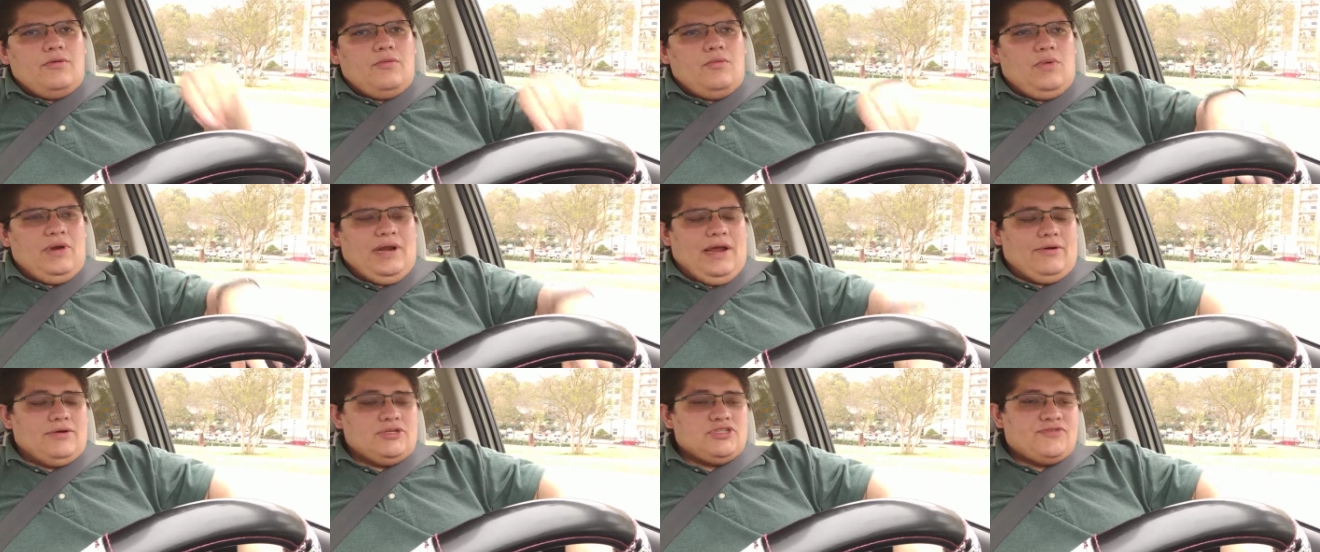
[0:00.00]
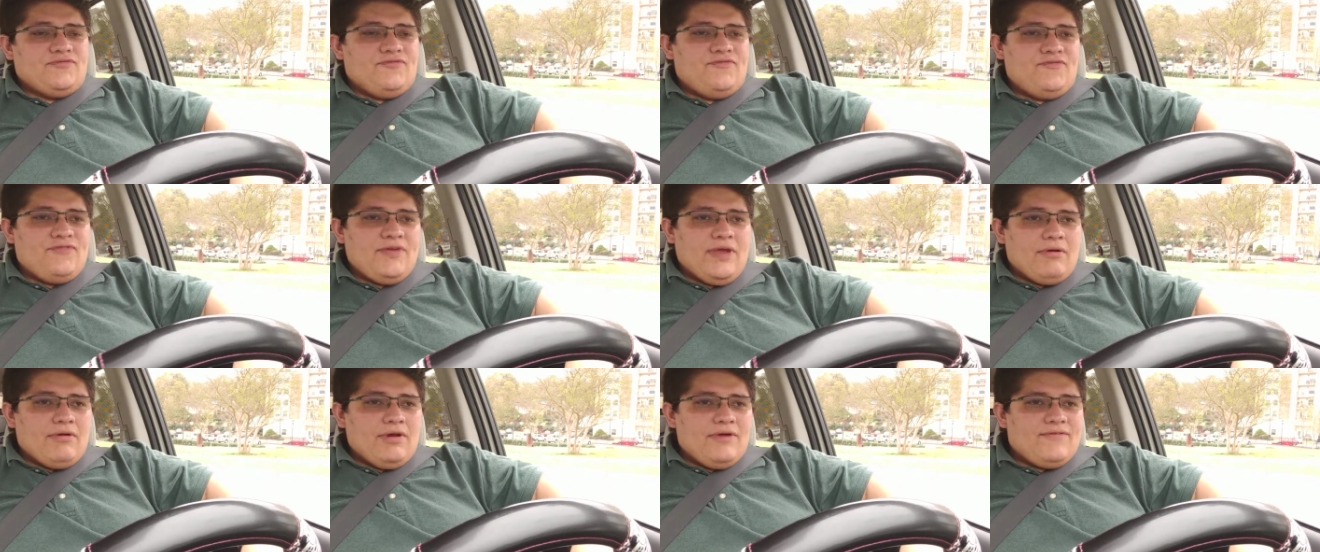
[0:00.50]
when I was
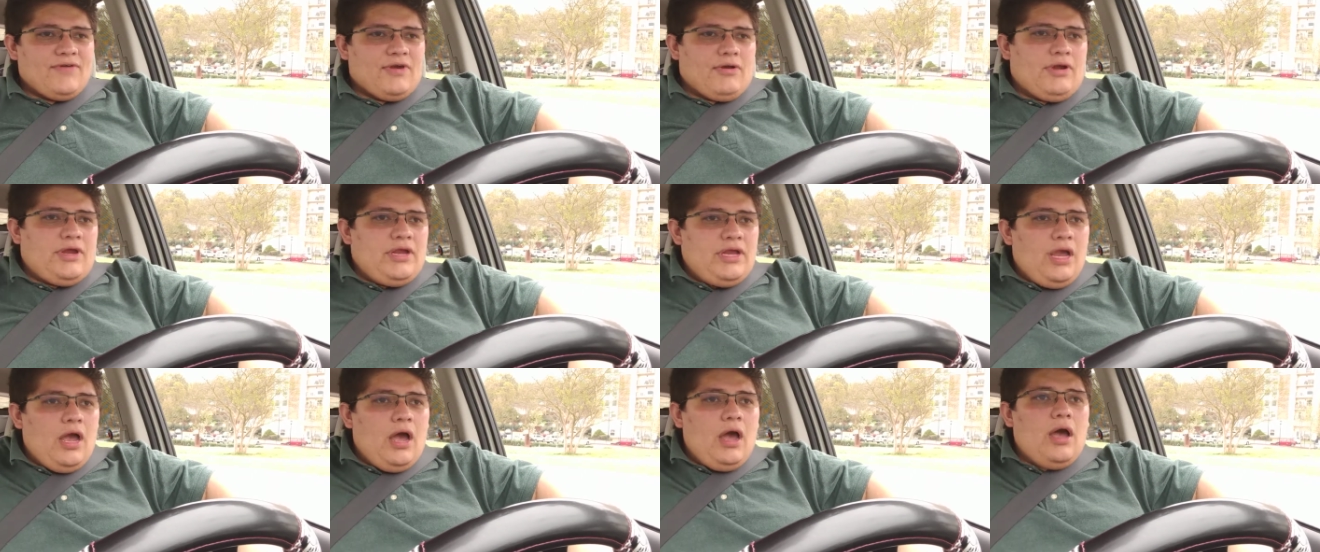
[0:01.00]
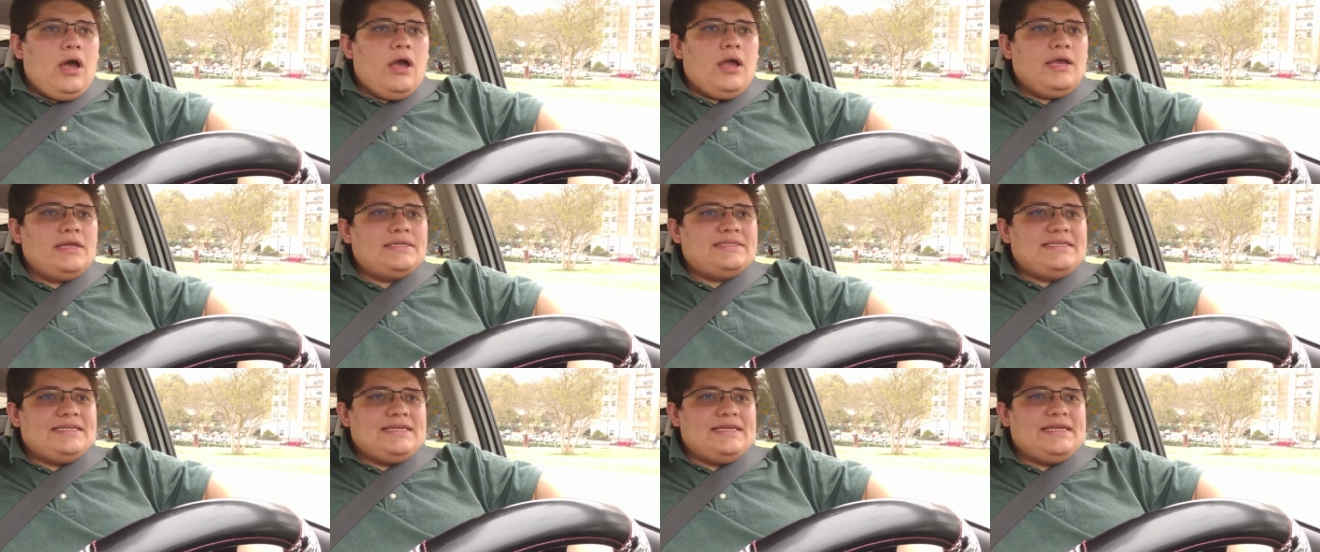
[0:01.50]
very, very young
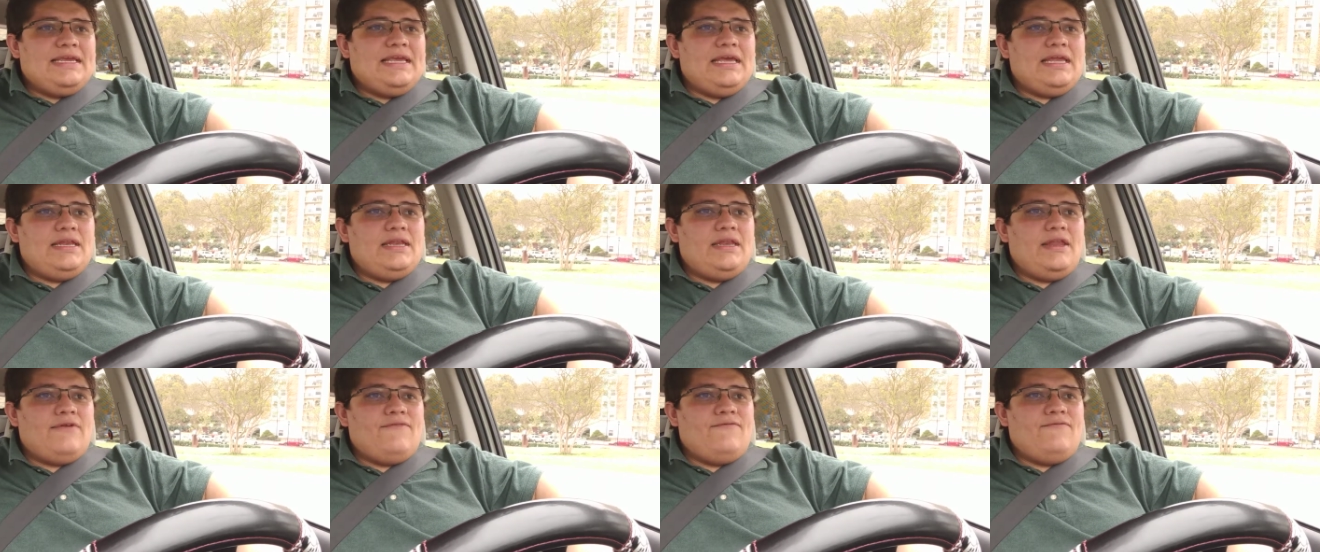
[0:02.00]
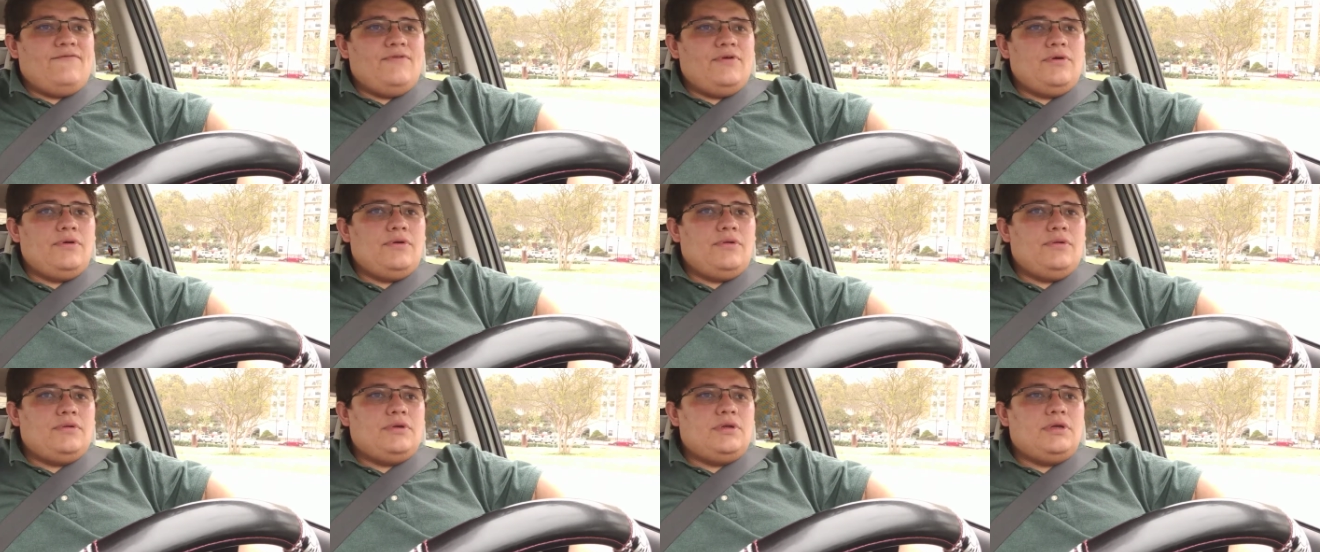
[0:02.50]
and didn't get enough
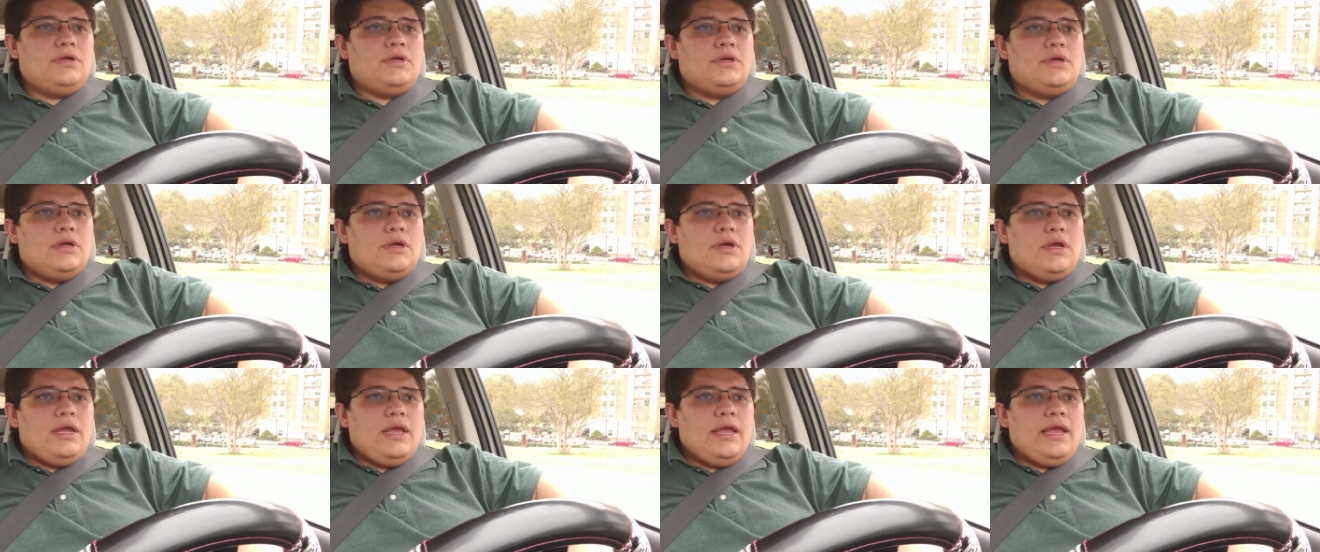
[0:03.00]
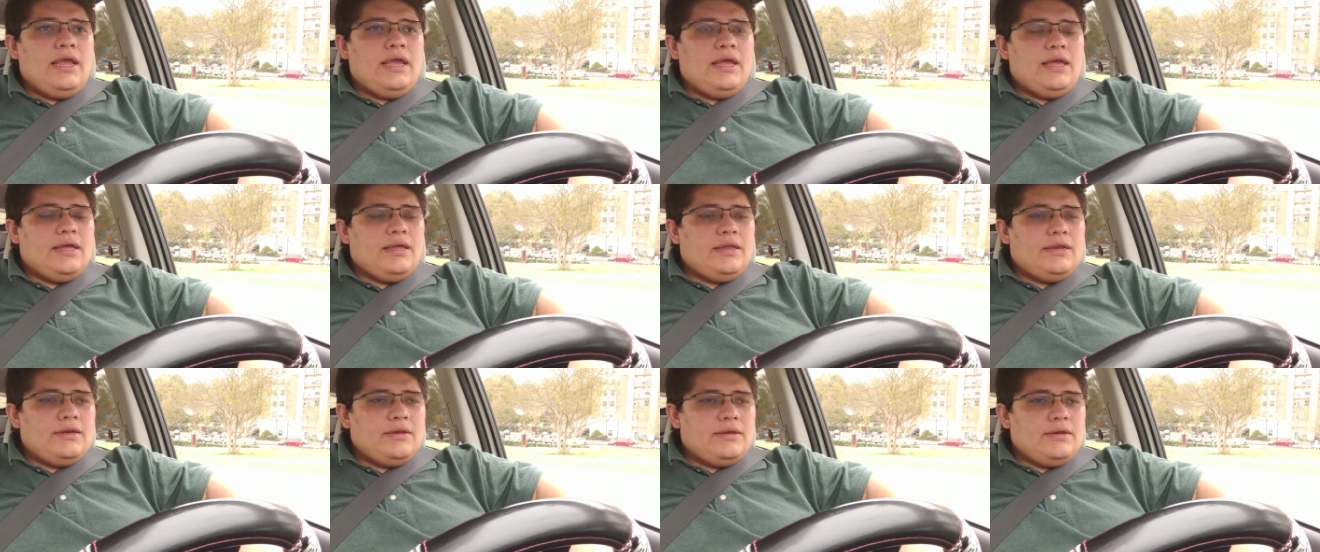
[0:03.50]
food,
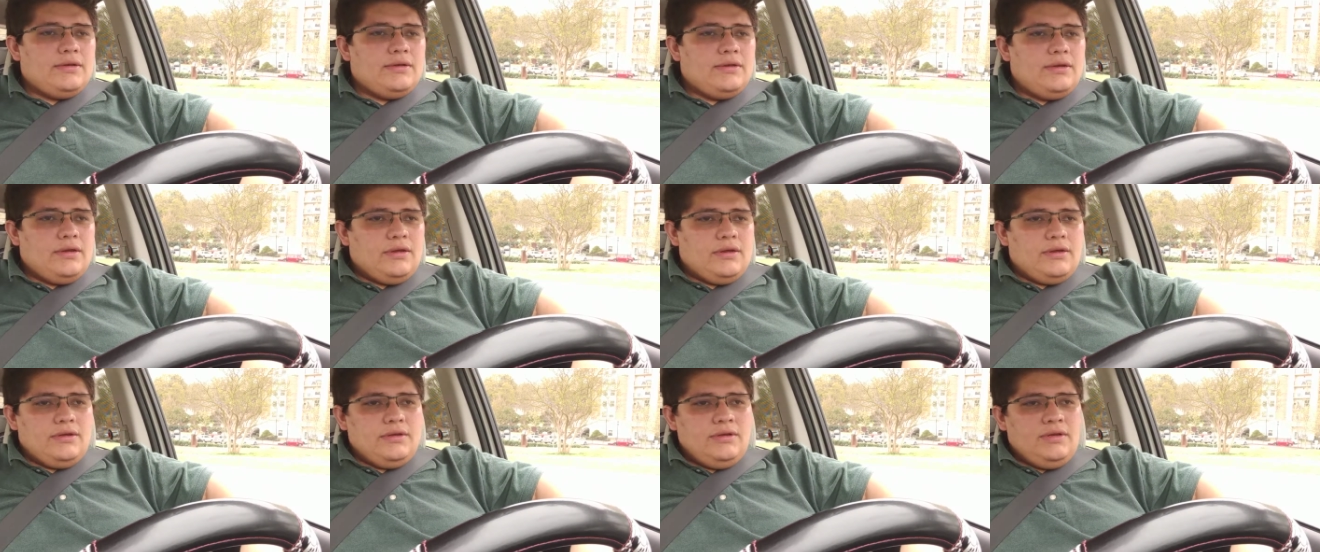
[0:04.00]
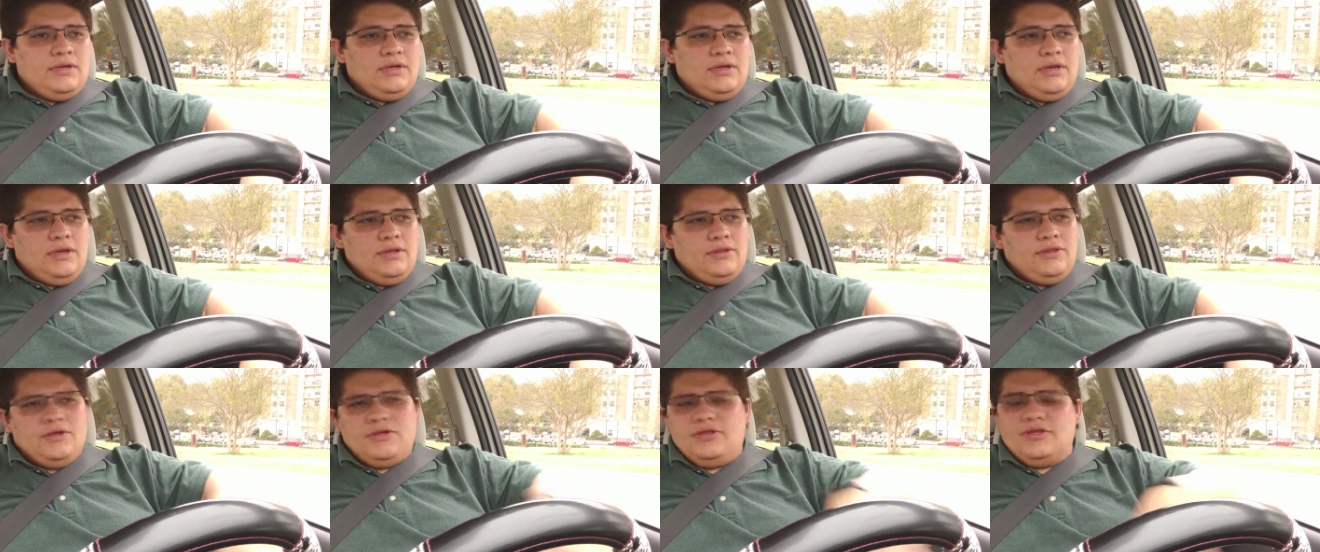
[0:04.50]
and
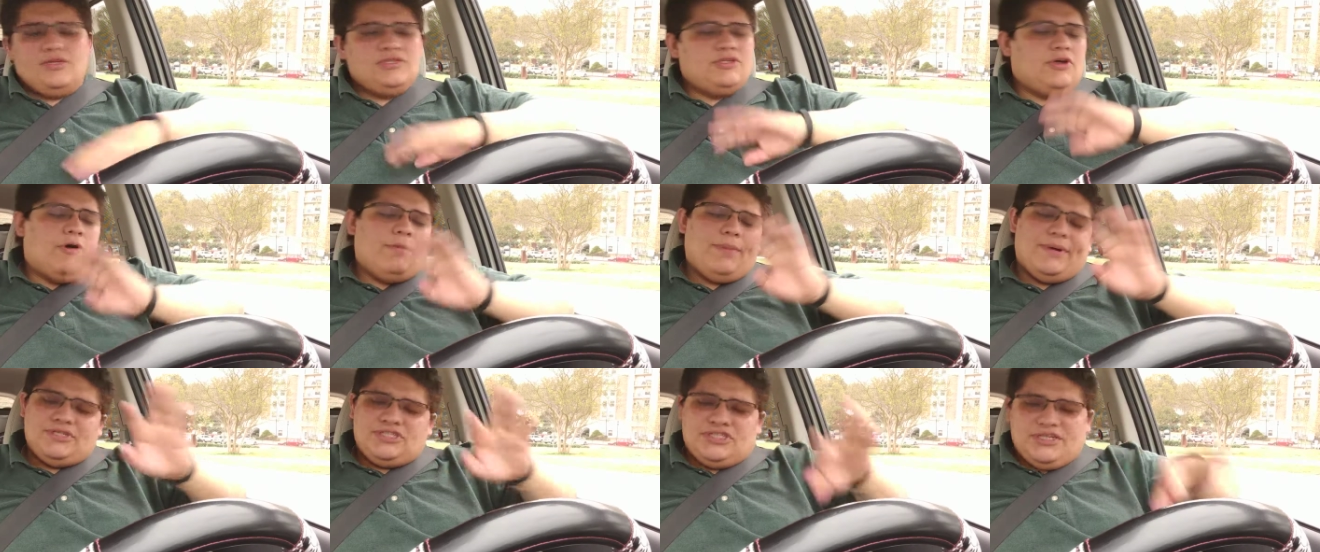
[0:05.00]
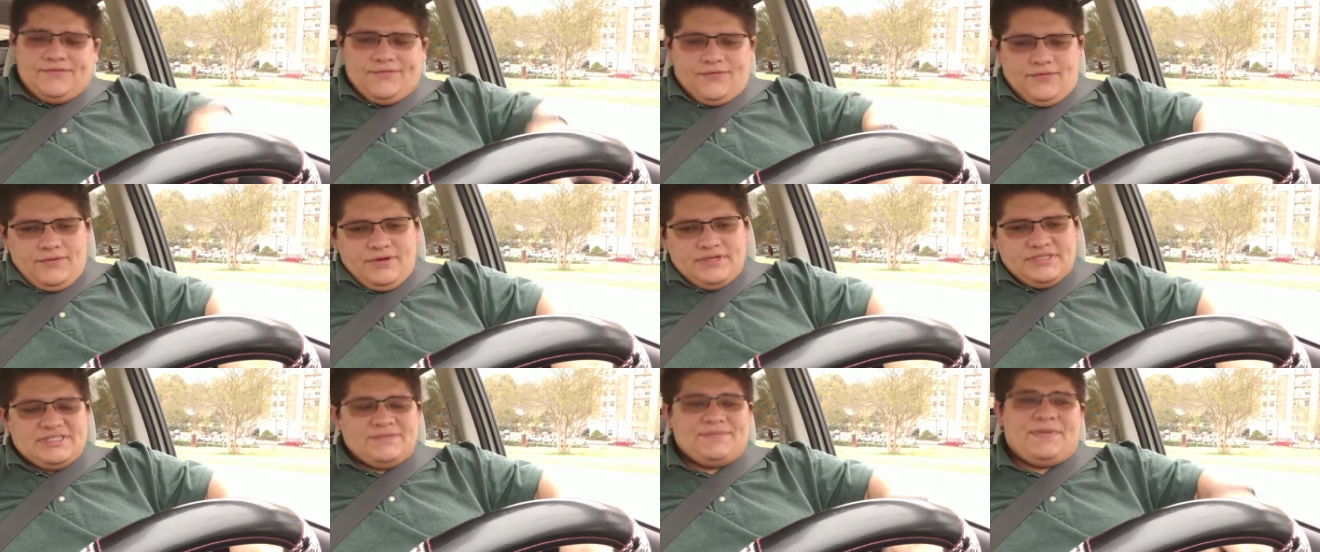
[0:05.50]
there's a whole bunch of different
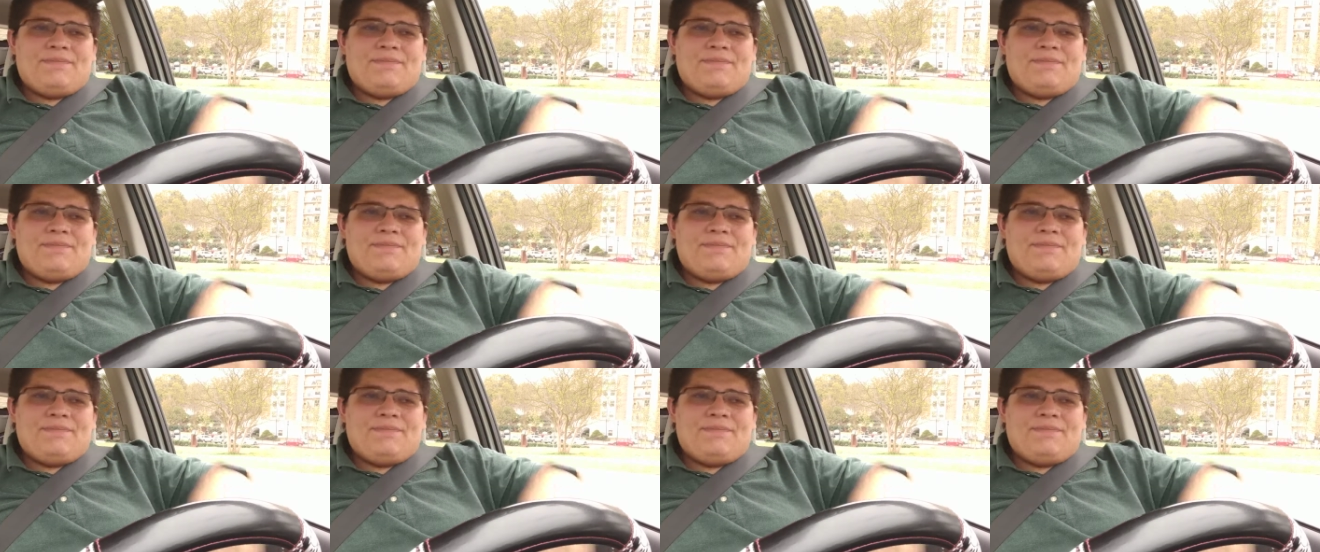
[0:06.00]
reasons.